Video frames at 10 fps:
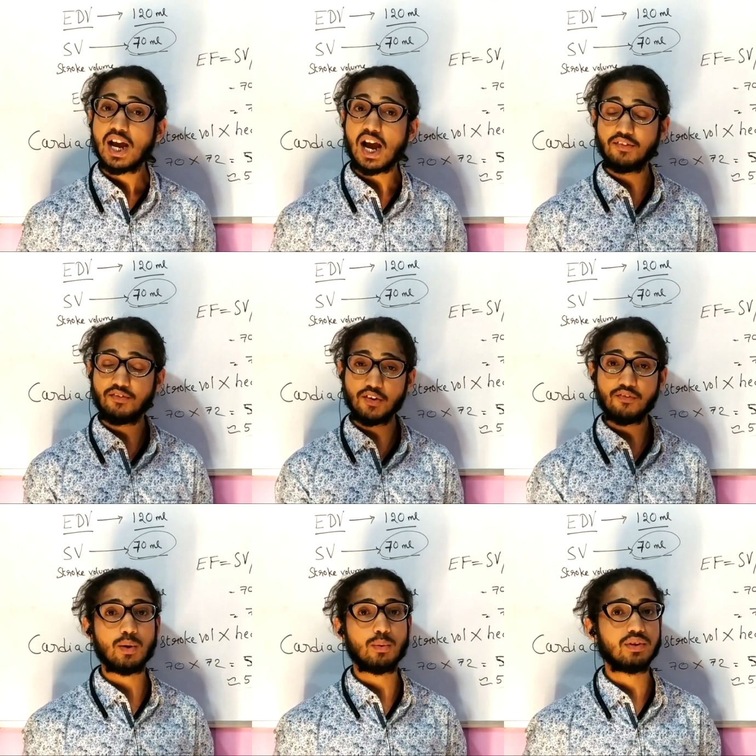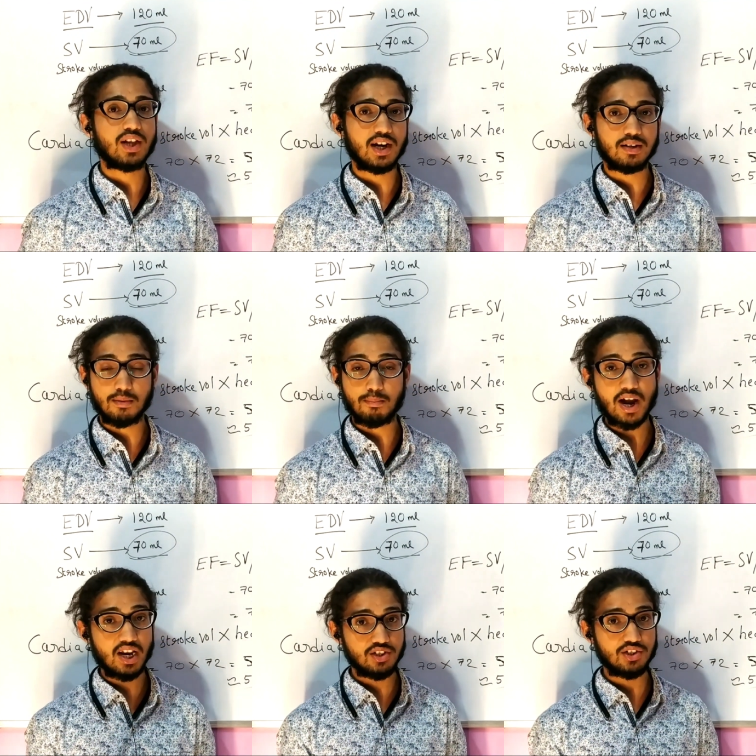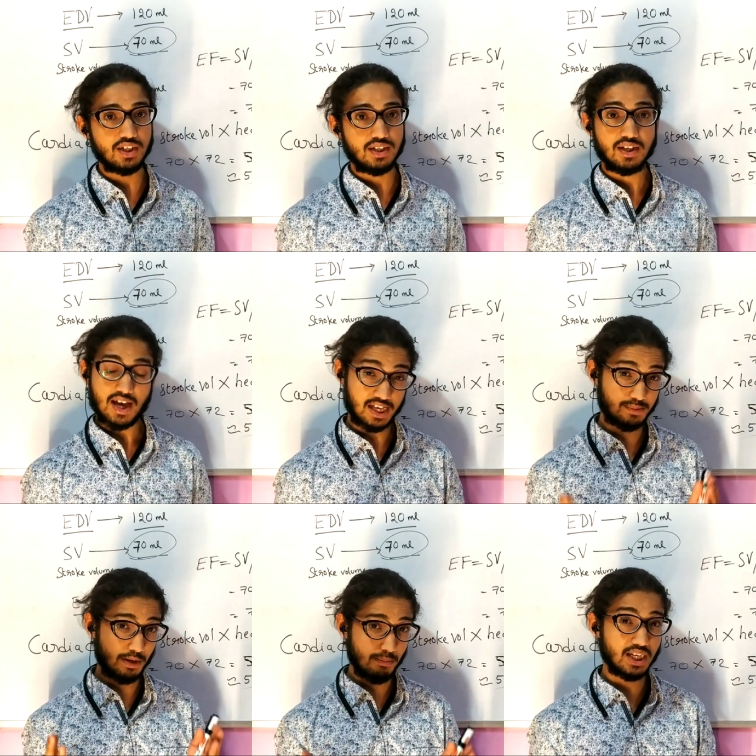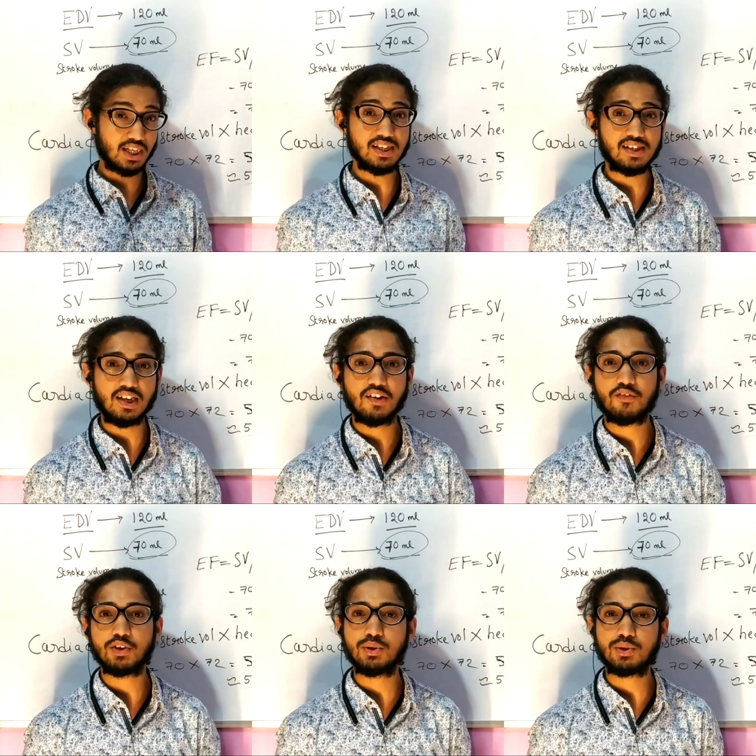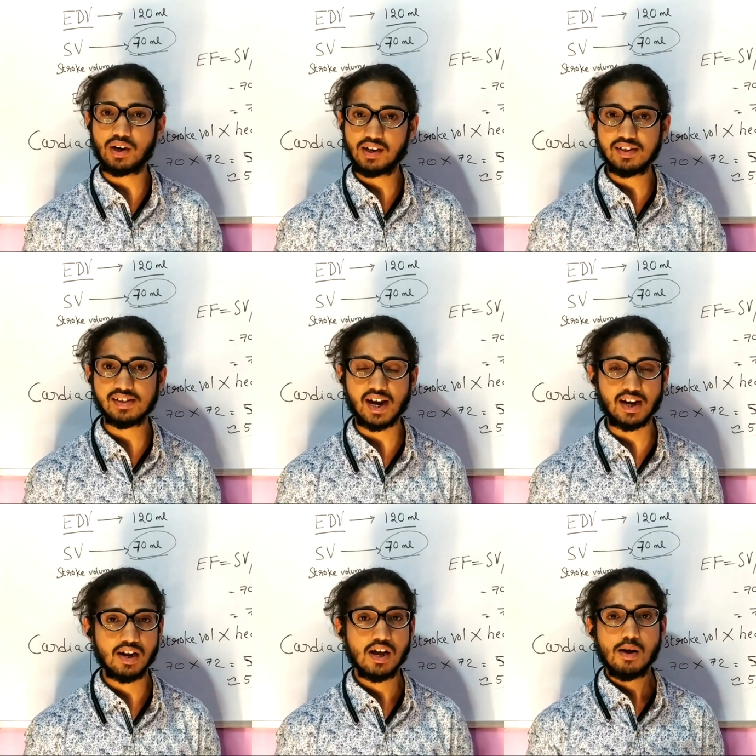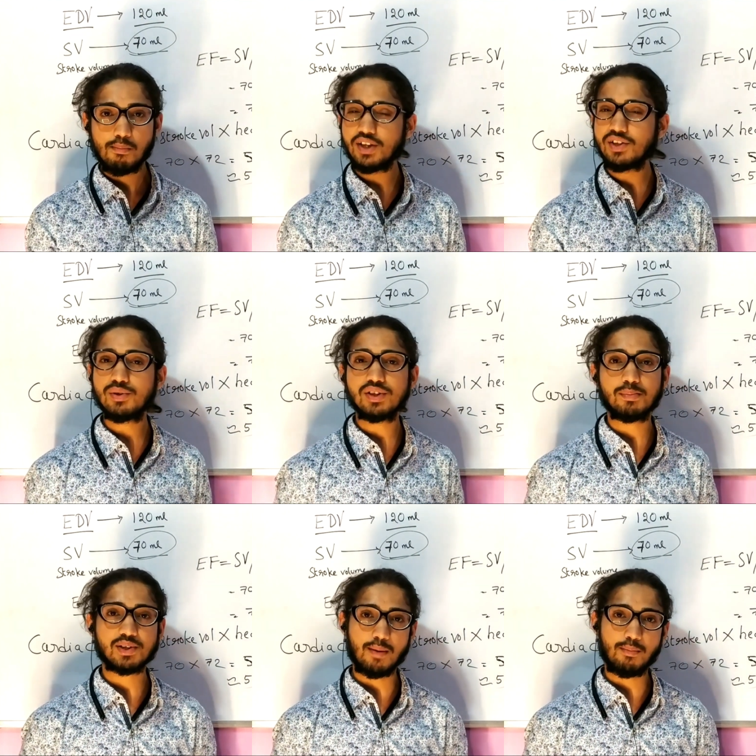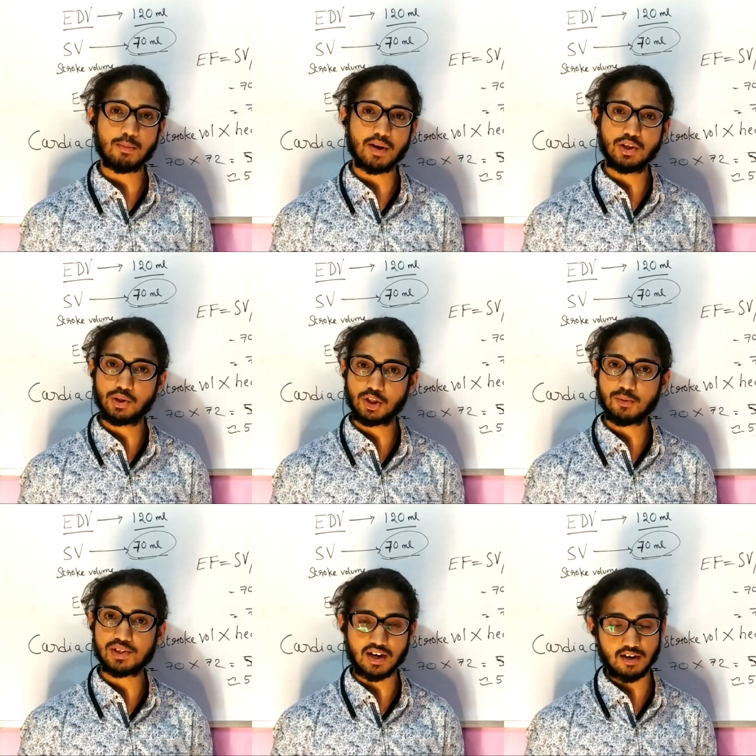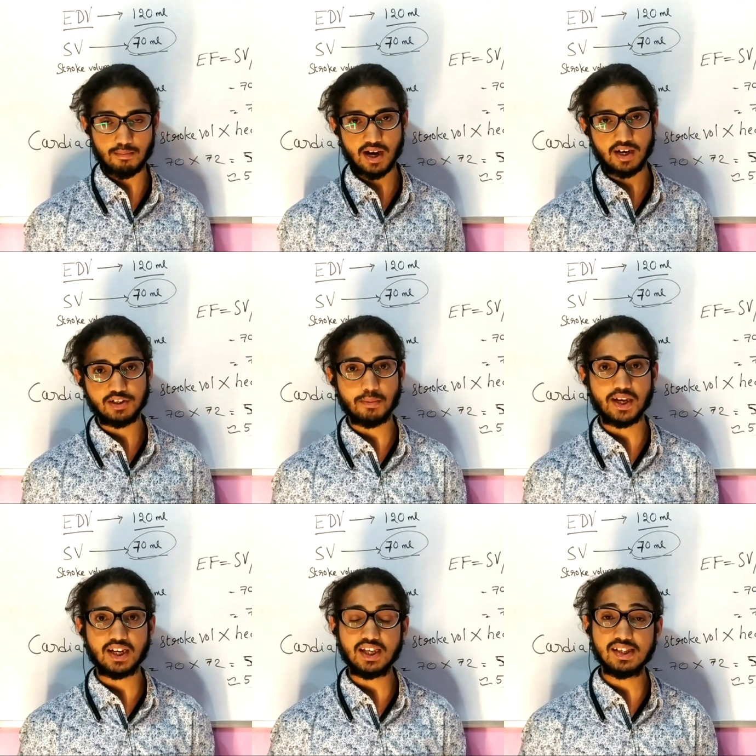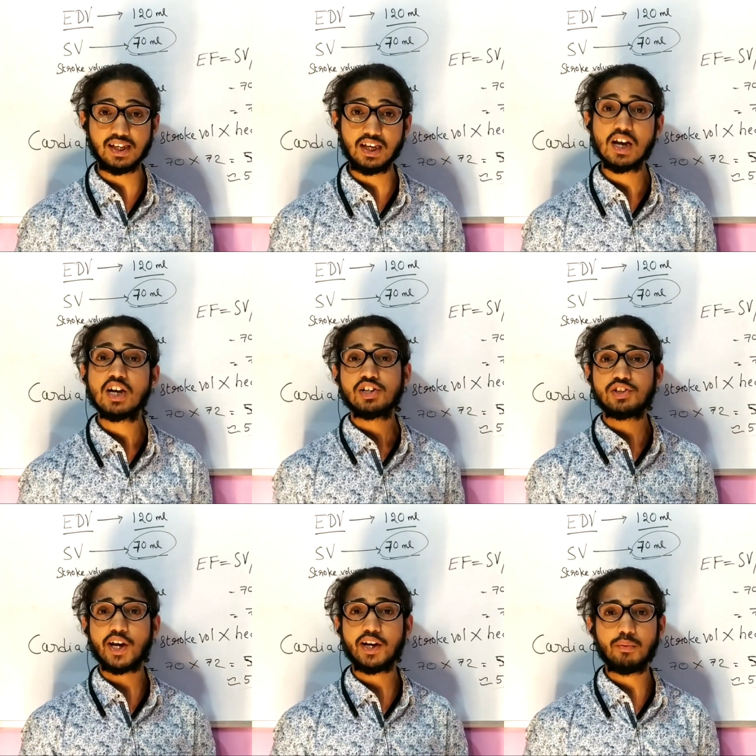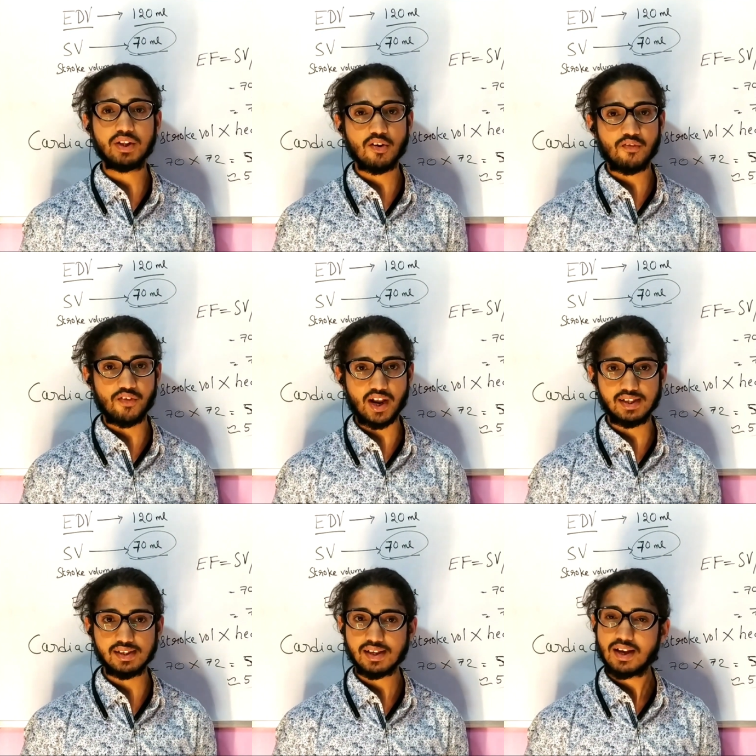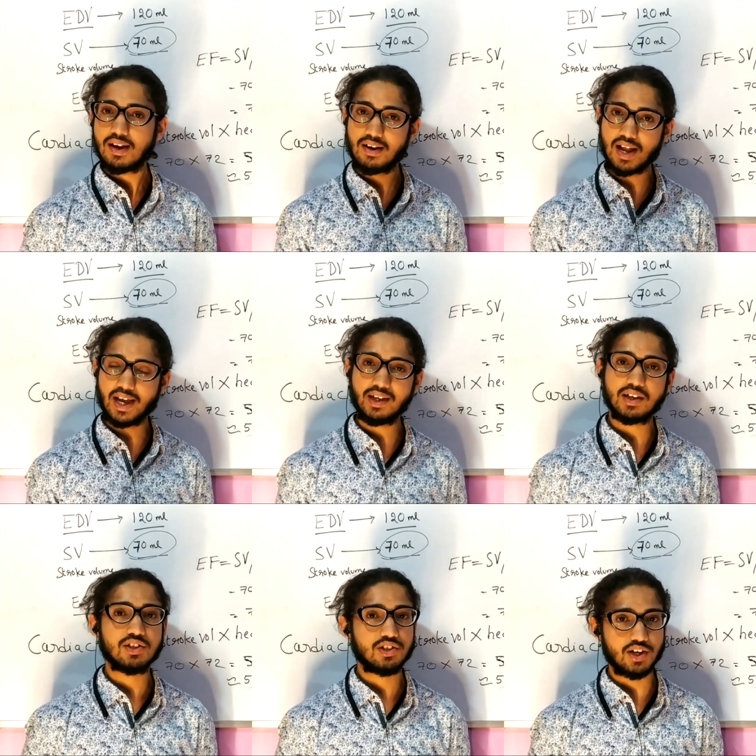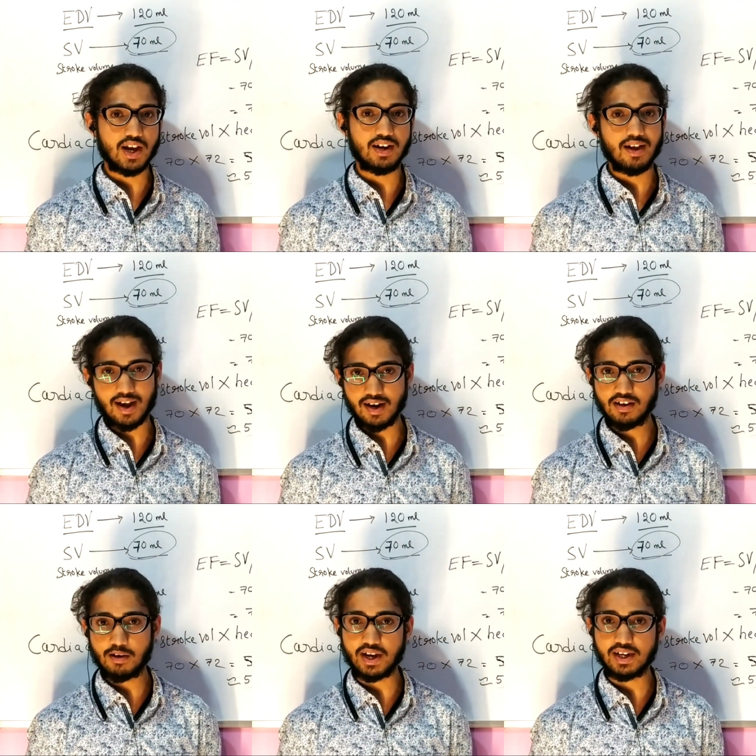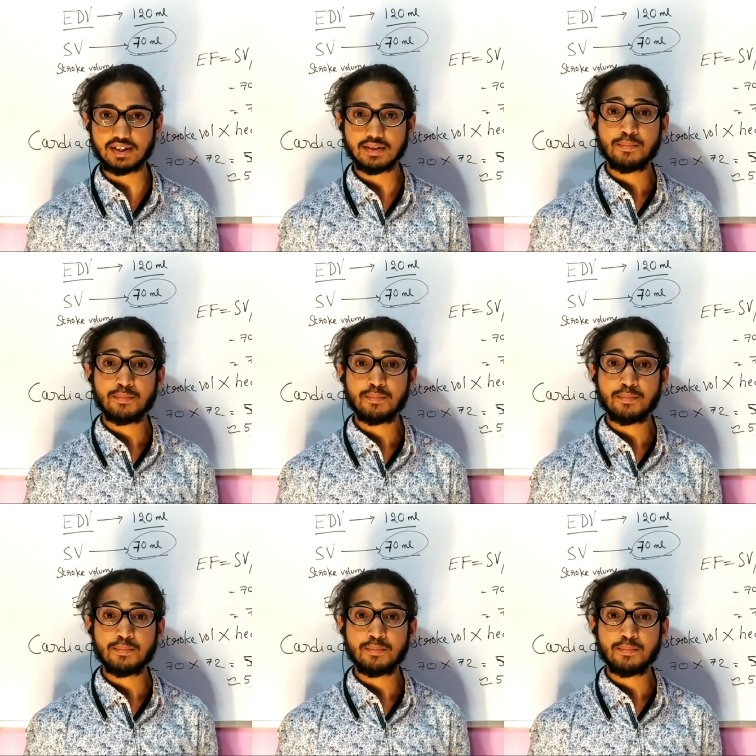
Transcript: And if you found that the biology has been made easy for you to understand, please do subscribe to my YouTube channel Biology Made Easy. Share it with your friends, like, share and comment.